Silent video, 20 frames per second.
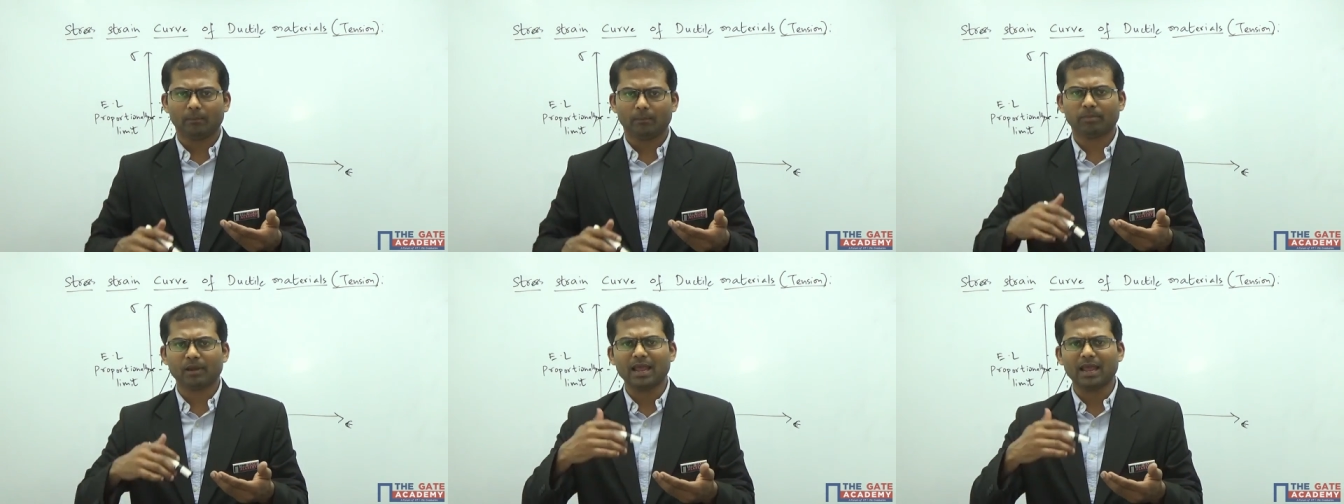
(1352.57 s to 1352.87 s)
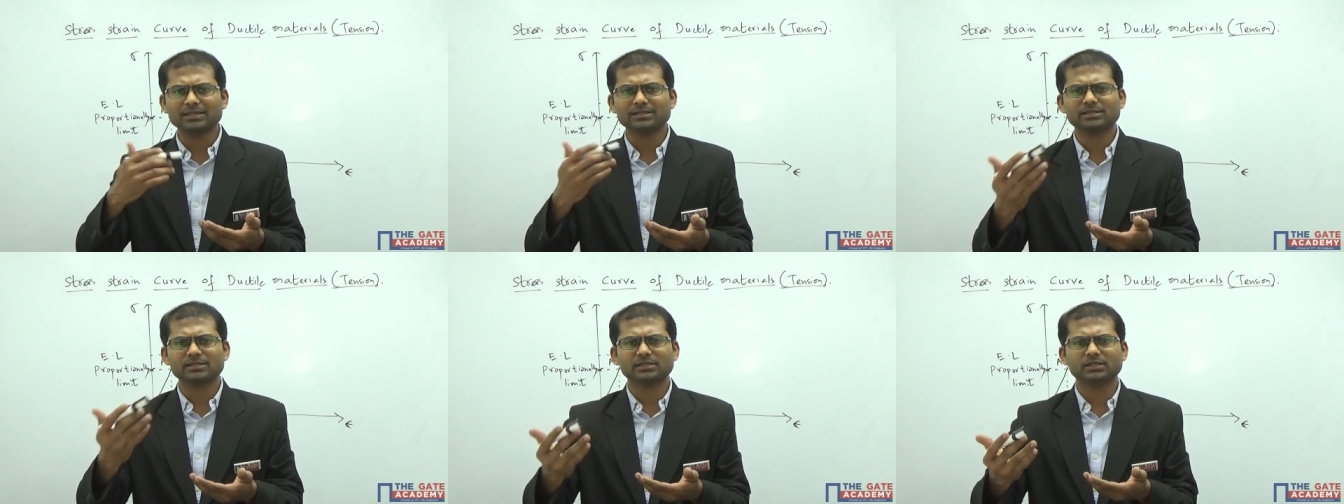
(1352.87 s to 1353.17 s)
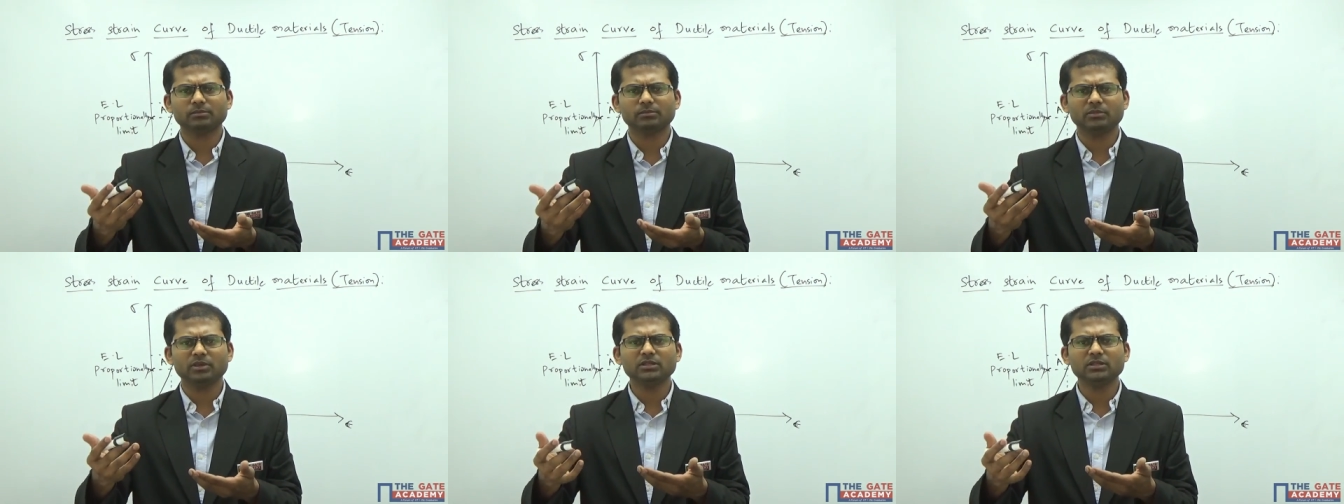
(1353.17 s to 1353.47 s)

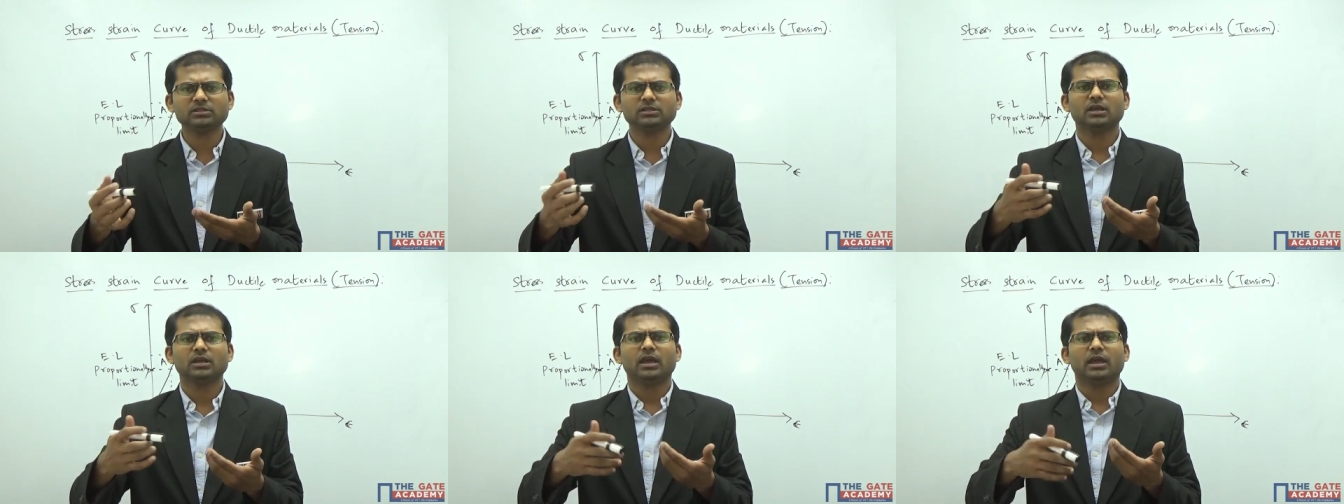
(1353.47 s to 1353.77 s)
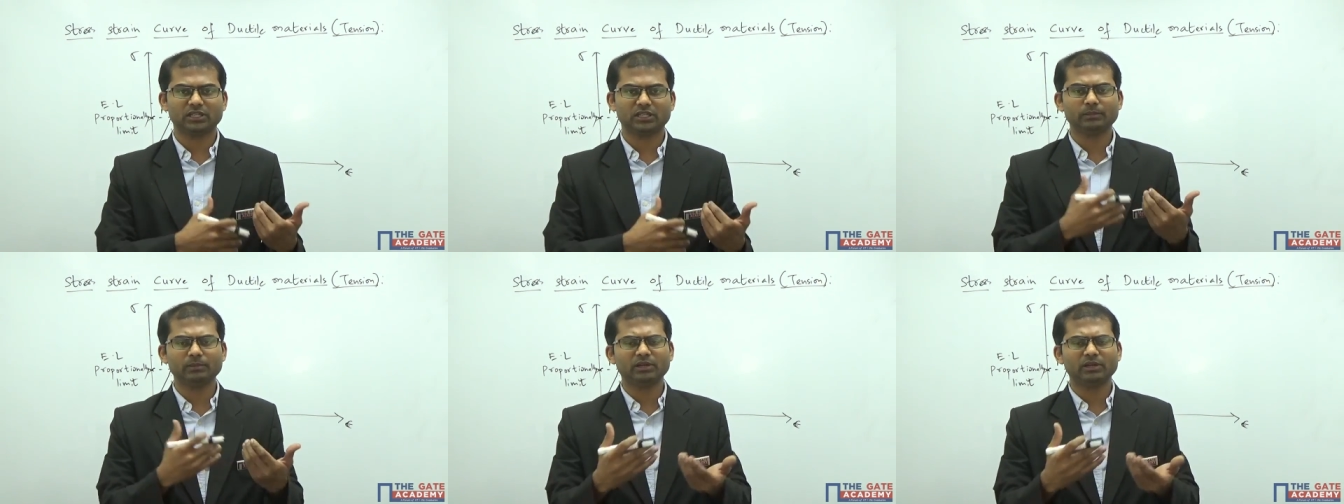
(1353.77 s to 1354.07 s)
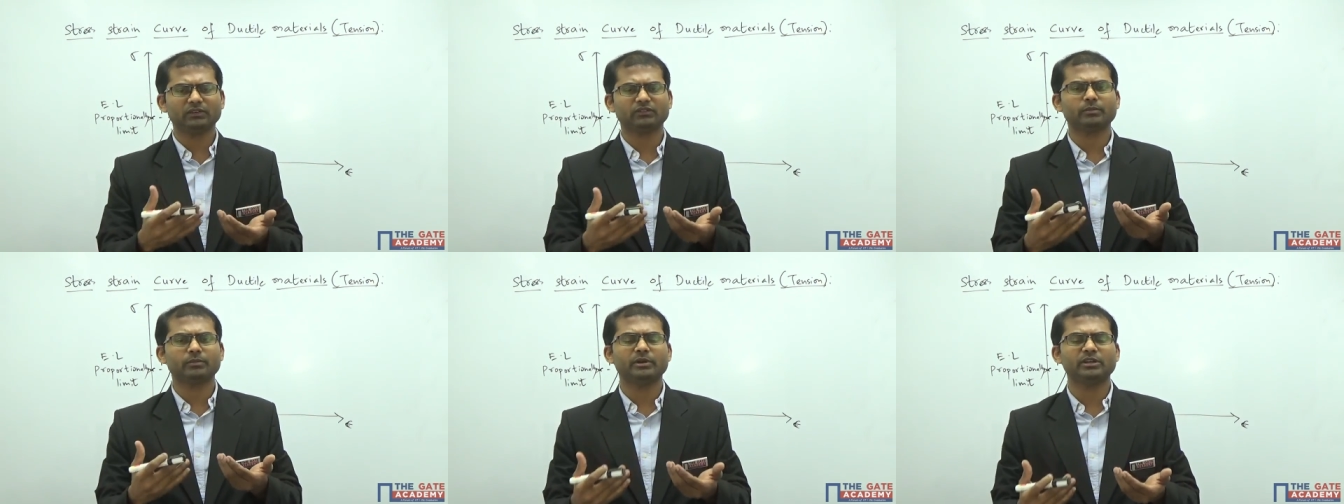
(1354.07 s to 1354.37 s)
Plasticity means
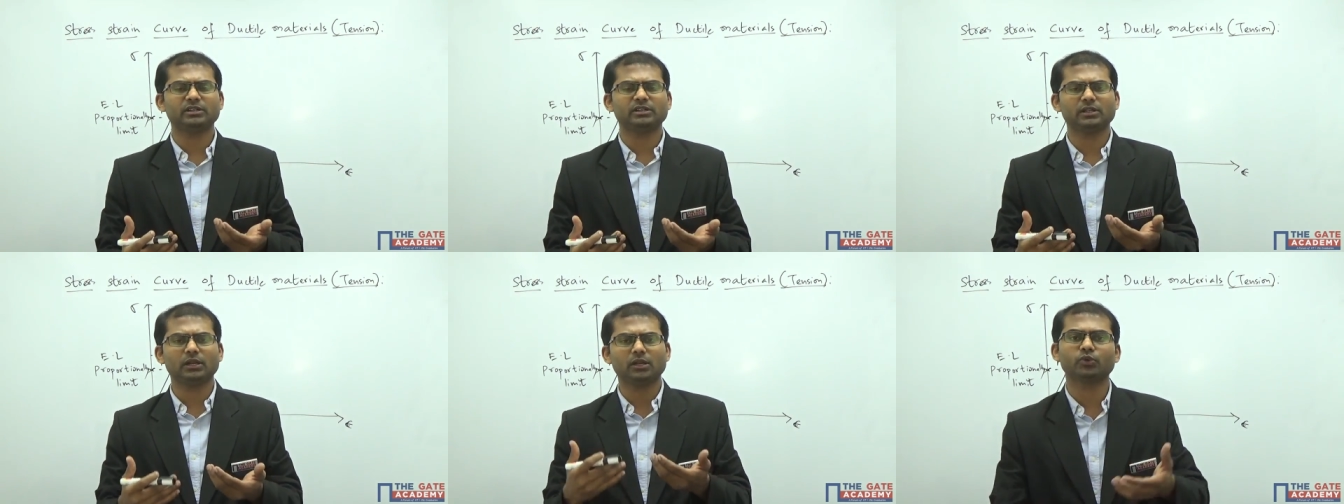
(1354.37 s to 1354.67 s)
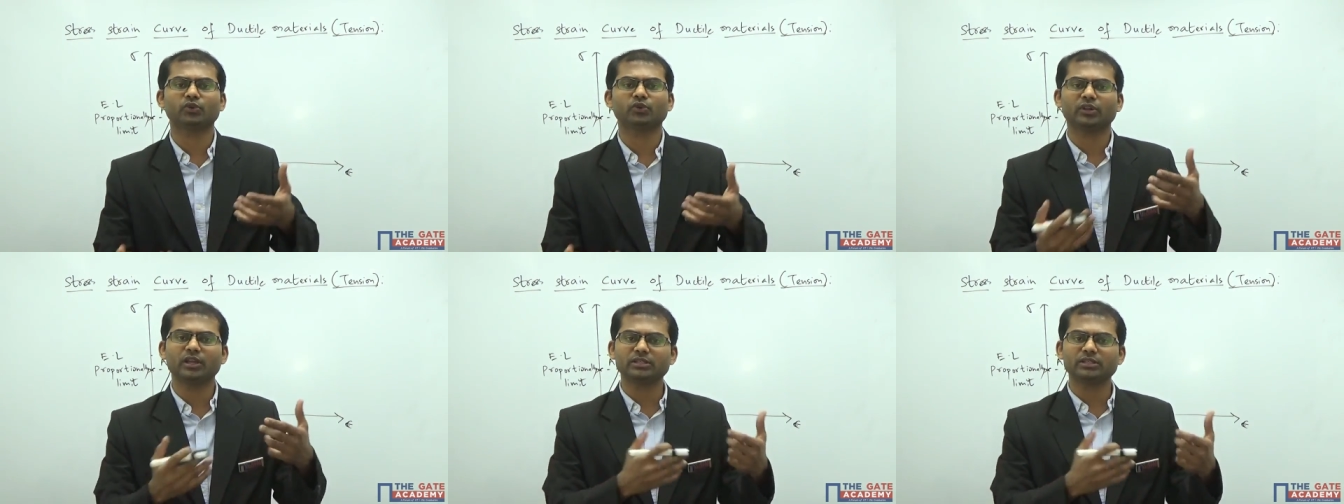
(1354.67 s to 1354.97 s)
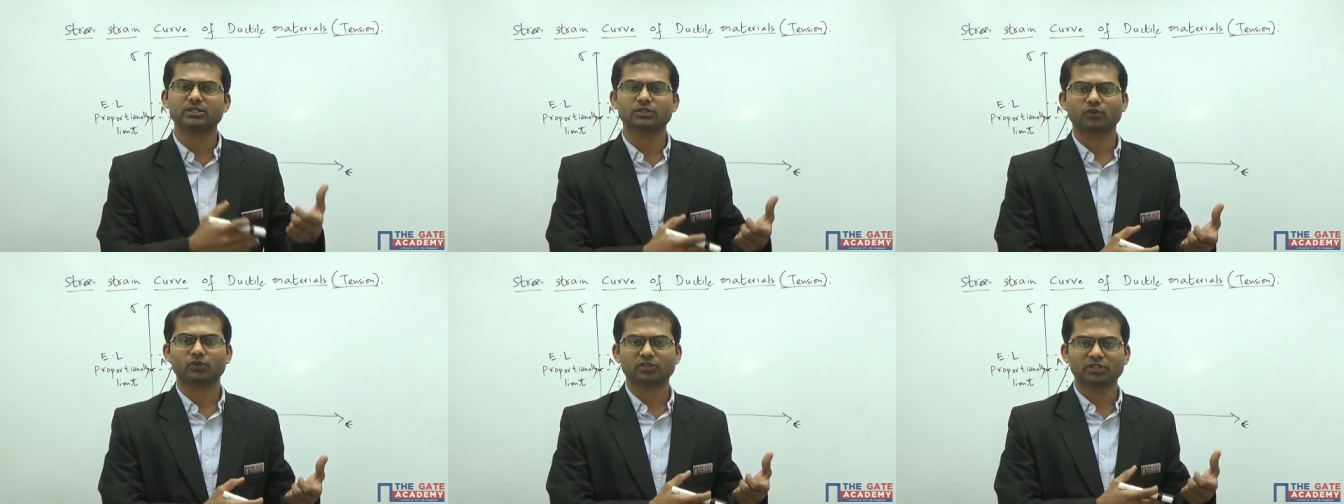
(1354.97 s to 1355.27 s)
inability of the material to
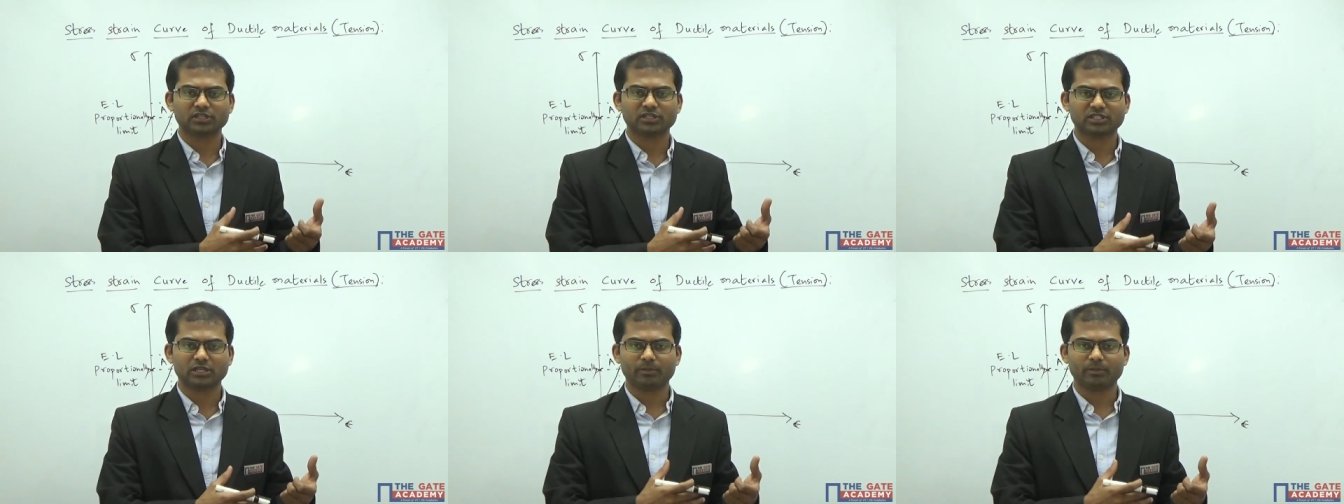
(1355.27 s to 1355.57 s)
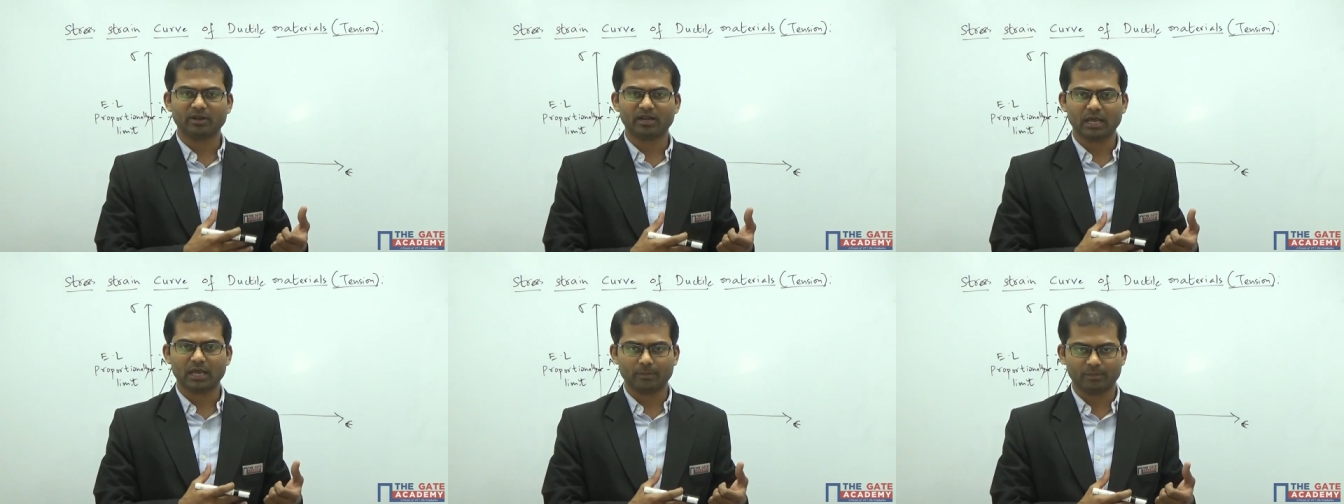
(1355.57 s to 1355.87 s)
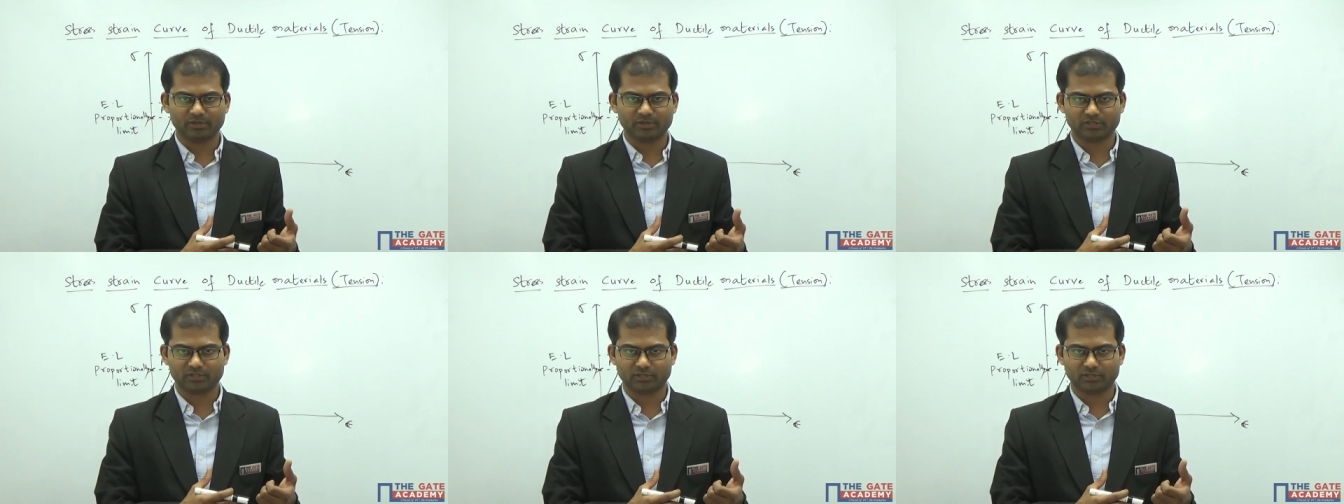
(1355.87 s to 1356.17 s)
reach its original shape and
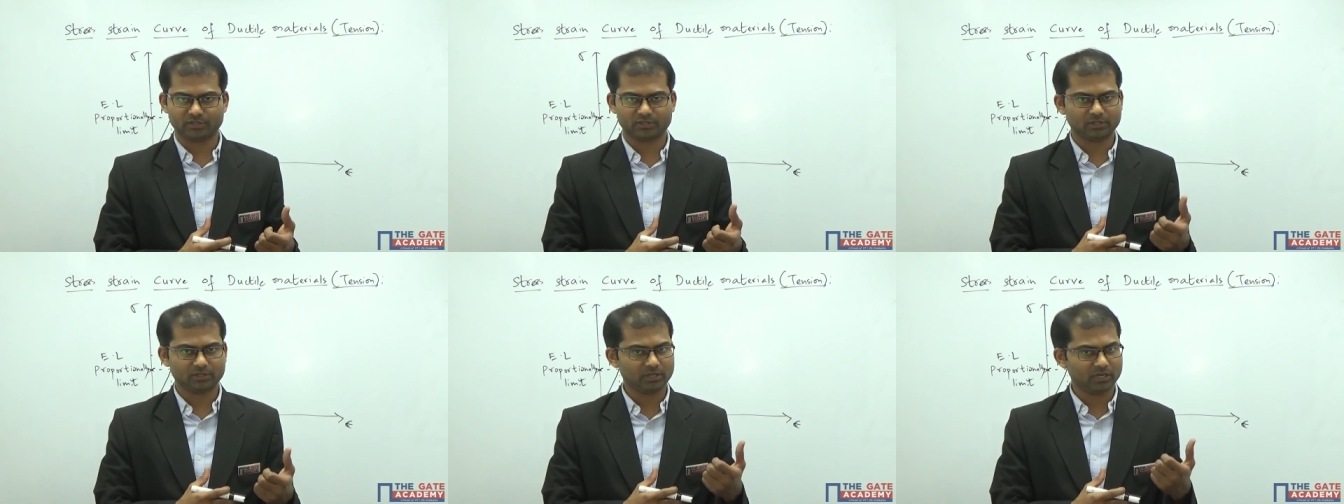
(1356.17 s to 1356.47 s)
dimensions.